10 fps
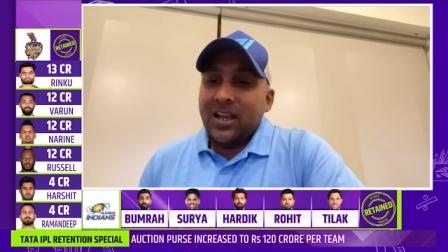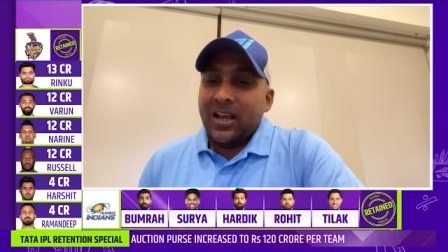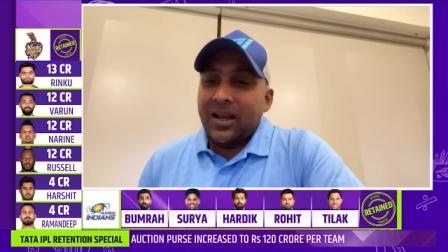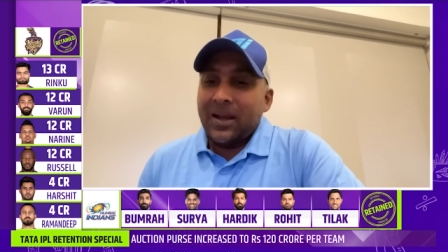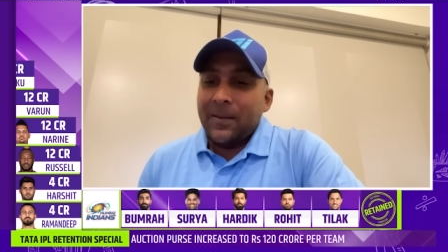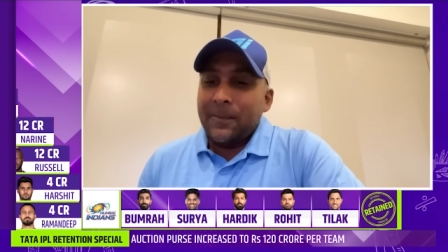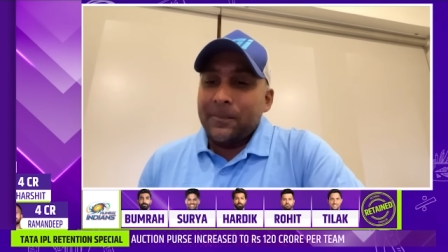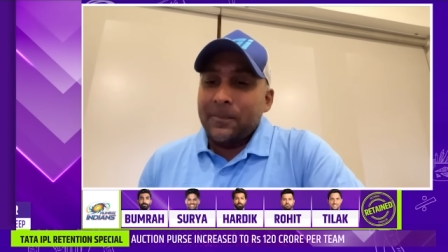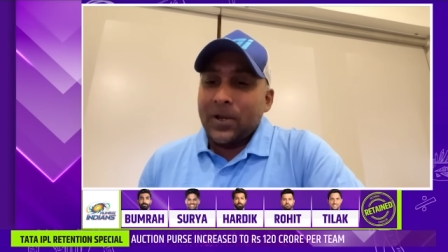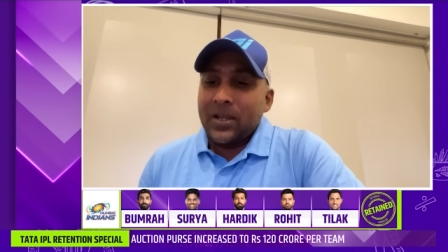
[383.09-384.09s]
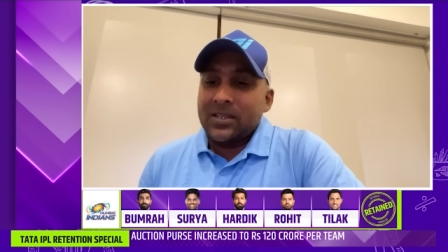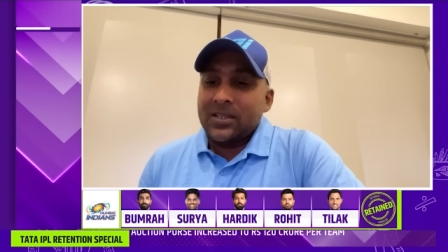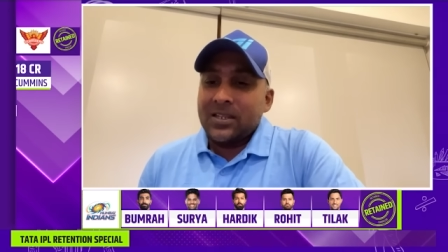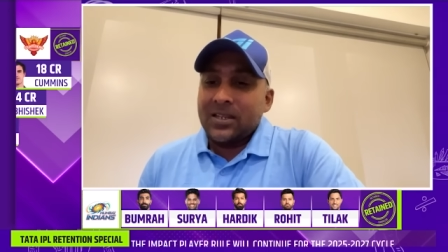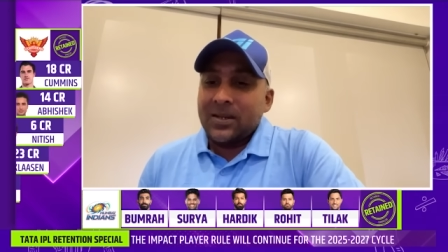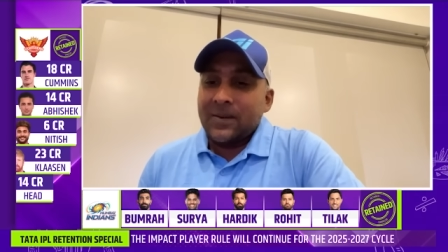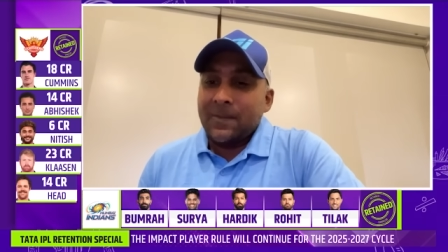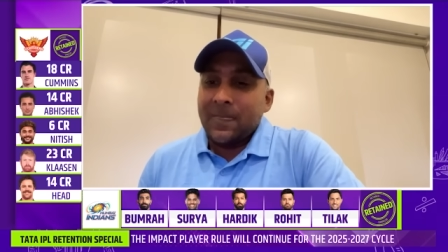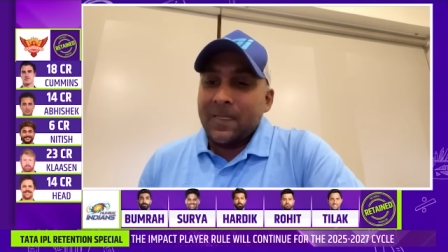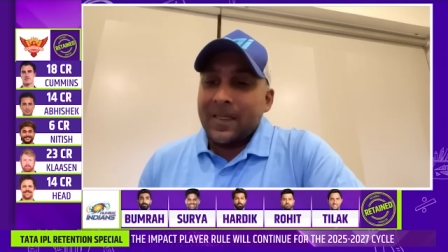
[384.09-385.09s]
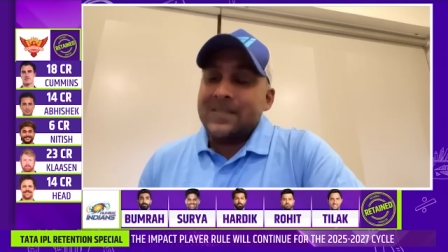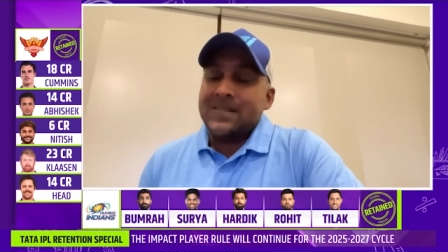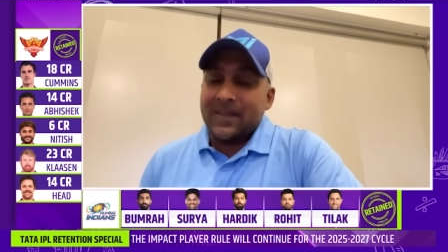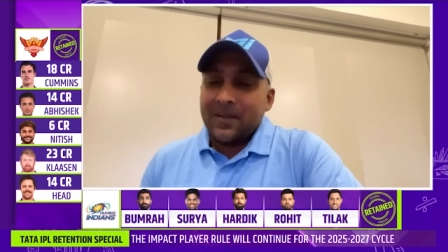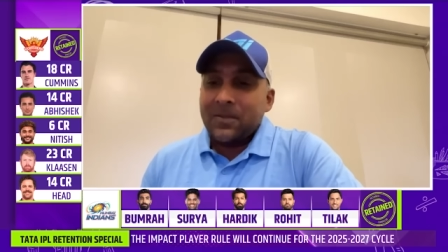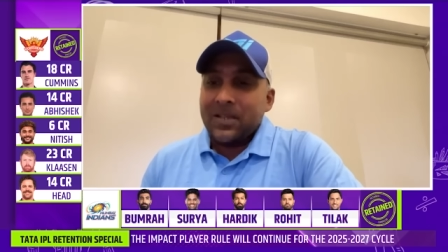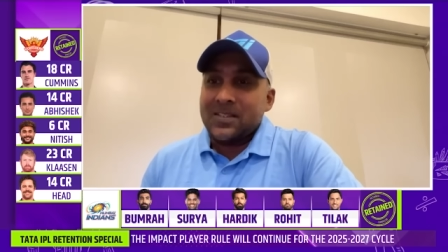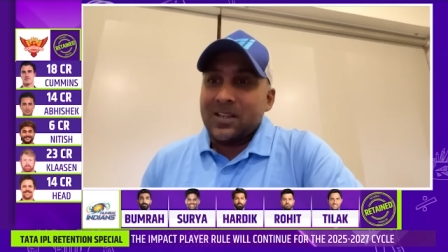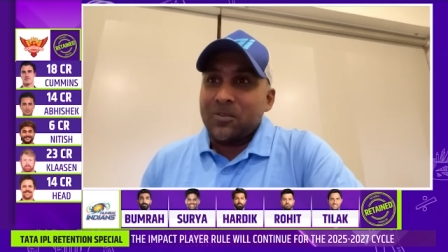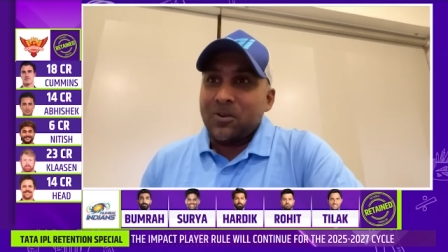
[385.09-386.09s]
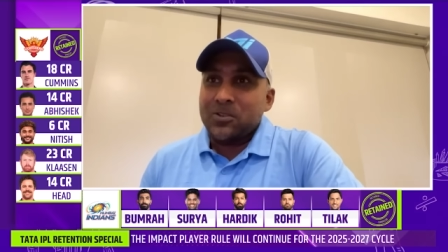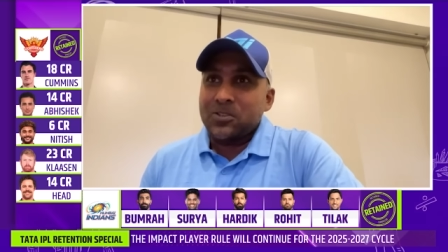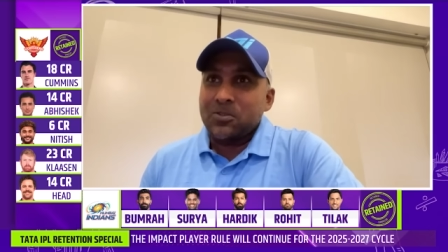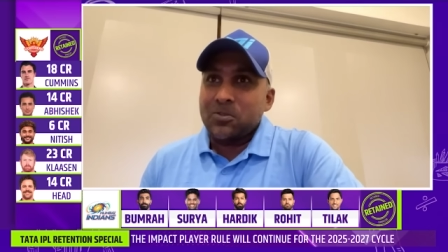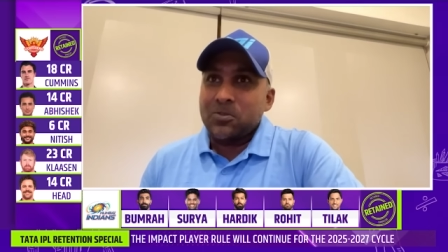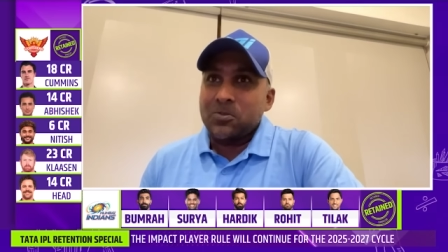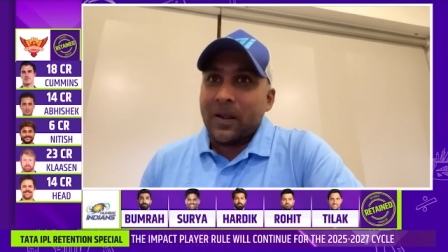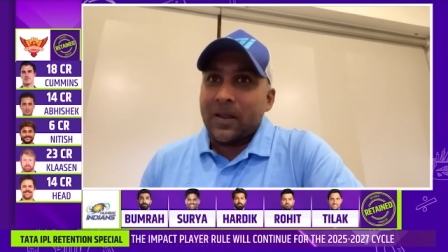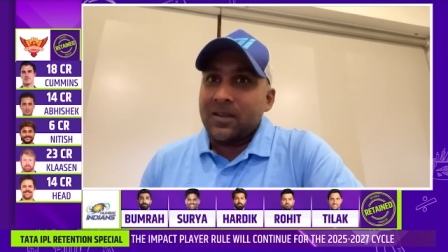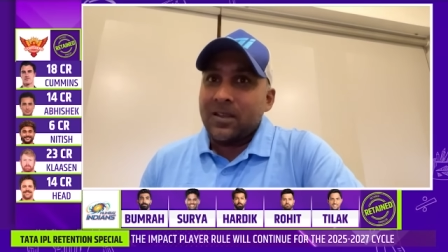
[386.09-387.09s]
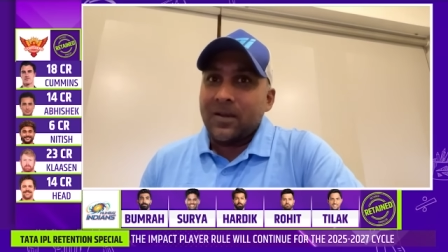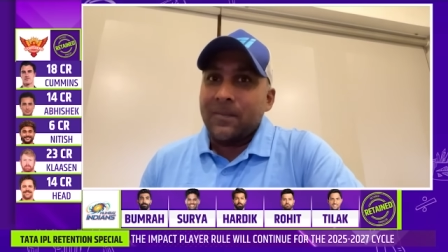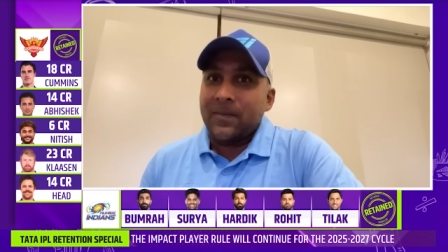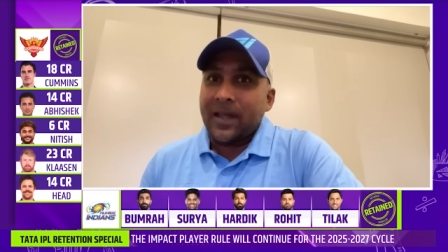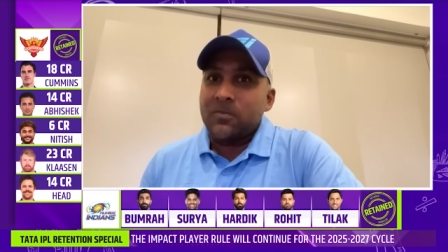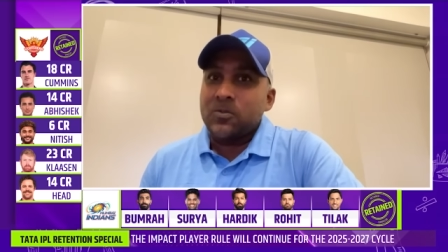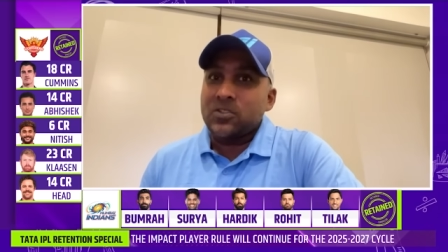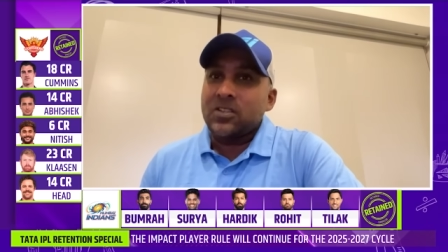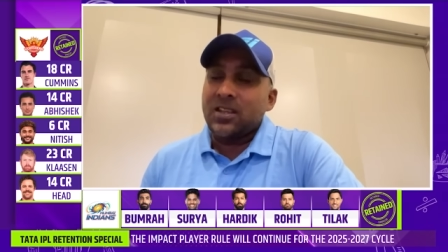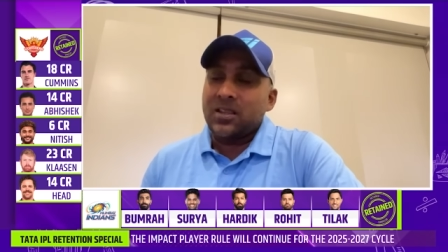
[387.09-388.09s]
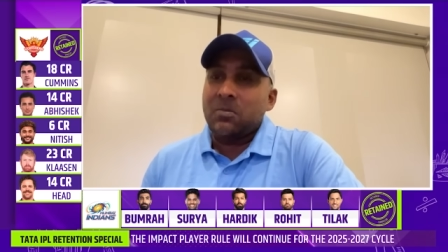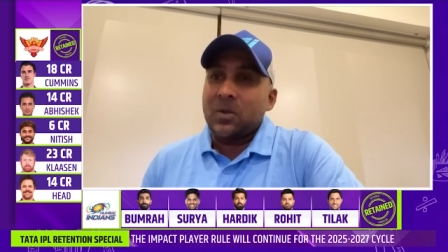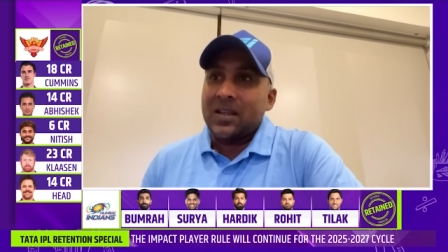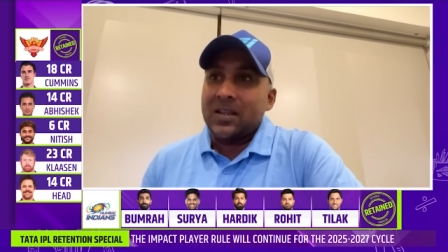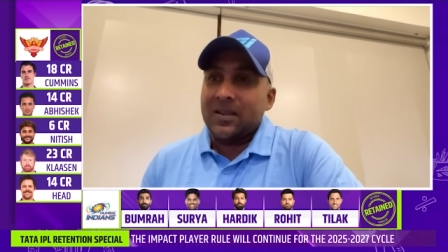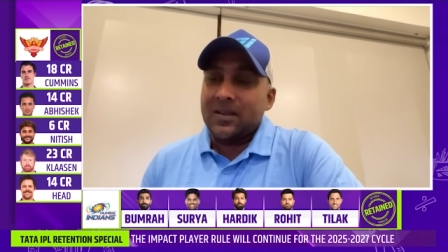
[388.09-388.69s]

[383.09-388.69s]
But let's see how the auction goes. But that was the thinking behind it.